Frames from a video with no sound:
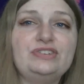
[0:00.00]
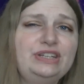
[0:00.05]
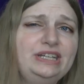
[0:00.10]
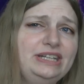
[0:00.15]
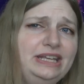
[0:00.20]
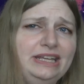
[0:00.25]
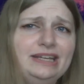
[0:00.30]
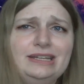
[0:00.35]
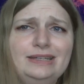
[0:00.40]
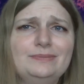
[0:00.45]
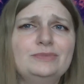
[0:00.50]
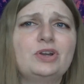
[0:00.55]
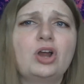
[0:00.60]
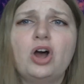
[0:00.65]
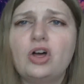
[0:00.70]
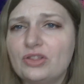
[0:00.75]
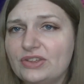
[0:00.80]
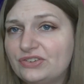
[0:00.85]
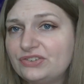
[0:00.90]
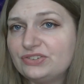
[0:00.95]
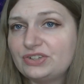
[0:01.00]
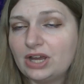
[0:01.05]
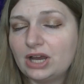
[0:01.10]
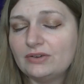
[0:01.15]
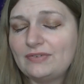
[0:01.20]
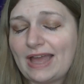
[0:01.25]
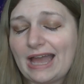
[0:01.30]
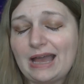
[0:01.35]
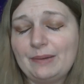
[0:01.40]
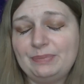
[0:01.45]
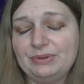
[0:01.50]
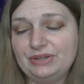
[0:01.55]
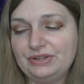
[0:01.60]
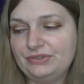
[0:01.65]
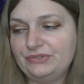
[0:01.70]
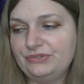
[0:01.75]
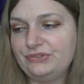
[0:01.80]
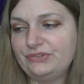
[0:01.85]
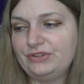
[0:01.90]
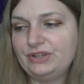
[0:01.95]
need him, and all this stuff
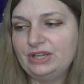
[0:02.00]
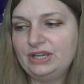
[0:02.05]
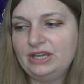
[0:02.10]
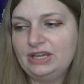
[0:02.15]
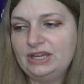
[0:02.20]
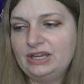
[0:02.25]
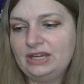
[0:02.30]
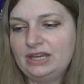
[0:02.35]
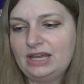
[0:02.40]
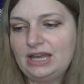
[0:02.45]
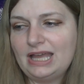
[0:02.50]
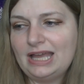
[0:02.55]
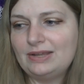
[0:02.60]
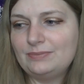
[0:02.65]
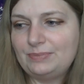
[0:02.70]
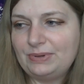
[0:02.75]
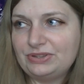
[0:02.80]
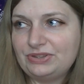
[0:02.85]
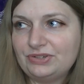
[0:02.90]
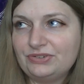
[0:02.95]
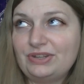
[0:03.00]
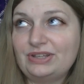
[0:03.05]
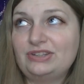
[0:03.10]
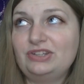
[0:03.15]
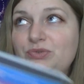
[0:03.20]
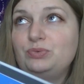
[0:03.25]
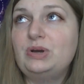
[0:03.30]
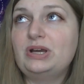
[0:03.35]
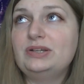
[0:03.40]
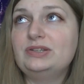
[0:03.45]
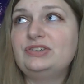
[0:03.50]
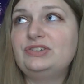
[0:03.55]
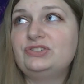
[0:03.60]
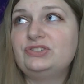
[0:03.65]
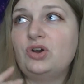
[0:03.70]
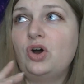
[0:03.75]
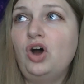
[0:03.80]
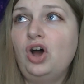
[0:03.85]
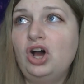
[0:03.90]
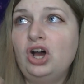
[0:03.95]
happens. And but there's like this one
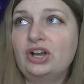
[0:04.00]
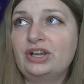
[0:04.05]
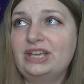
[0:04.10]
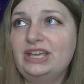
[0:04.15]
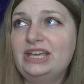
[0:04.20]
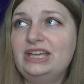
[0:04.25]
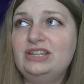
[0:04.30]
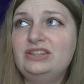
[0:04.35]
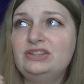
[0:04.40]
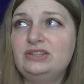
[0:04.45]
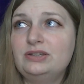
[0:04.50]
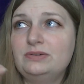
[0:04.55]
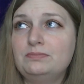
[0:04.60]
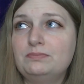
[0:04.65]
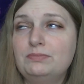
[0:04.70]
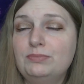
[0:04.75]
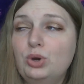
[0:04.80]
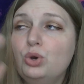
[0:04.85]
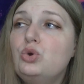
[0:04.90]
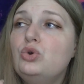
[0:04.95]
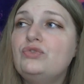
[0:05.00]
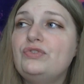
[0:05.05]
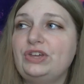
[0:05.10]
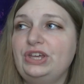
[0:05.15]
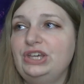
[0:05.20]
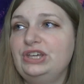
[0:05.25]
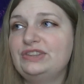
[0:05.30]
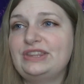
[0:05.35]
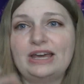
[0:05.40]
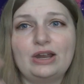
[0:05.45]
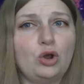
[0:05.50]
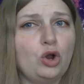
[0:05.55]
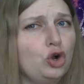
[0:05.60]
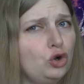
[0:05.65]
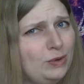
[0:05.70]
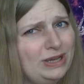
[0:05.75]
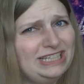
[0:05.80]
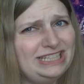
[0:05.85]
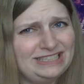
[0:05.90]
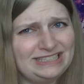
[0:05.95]
song in the movie that
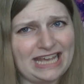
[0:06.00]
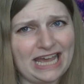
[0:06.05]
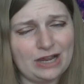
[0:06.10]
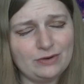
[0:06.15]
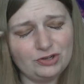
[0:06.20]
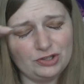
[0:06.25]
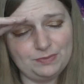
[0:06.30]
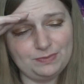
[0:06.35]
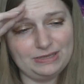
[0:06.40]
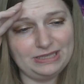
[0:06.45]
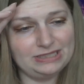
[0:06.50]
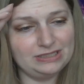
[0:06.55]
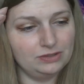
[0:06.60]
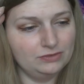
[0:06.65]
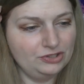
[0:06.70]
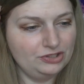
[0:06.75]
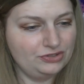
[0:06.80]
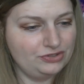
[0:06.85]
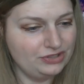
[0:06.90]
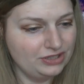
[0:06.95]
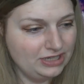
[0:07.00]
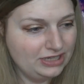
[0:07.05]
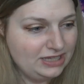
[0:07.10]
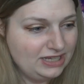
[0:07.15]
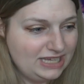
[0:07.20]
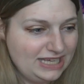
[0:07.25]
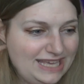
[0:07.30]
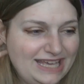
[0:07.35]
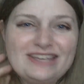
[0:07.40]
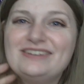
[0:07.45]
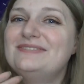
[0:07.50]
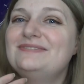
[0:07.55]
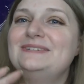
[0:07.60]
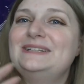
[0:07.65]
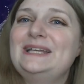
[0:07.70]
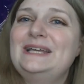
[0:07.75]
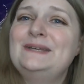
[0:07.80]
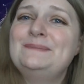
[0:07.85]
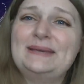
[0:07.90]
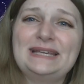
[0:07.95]
always sat with me and always it
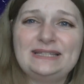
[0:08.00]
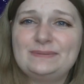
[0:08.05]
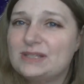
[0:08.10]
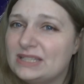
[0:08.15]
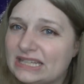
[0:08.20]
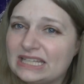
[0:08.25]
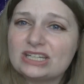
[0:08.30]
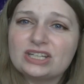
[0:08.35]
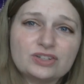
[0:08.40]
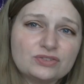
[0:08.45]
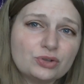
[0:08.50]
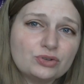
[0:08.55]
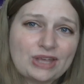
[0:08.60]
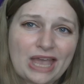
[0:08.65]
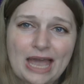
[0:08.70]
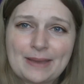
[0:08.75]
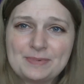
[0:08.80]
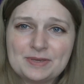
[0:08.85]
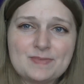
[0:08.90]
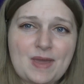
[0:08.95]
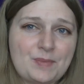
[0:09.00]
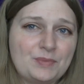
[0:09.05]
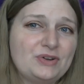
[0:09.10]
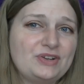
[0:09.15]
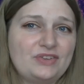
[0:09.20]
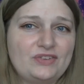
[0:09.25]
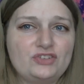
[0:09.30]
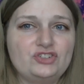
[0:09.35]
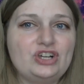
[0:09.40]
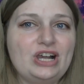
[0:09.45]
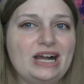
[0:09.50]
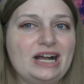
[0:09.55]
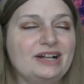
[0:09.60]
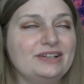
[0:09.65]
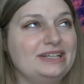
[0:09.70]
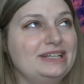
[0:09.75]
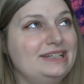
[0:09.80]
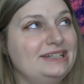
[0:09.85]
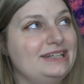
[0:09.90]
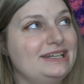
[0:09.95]
it makes me think of those happy memories as a
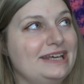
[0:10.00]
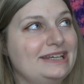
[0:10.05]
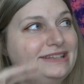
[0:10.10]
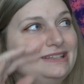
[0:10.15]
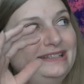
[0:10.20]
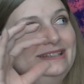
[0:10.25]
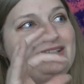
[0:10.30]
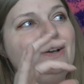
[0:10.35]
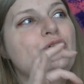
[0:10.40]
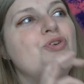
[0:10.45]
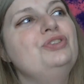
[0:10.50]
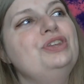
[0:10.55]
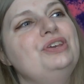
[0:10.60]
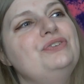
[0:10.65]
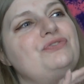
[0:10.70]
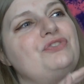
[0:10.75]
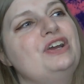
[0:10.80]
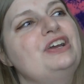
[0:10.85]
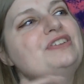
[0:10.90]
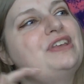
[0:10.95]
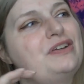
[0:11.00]
child. And like the only phrase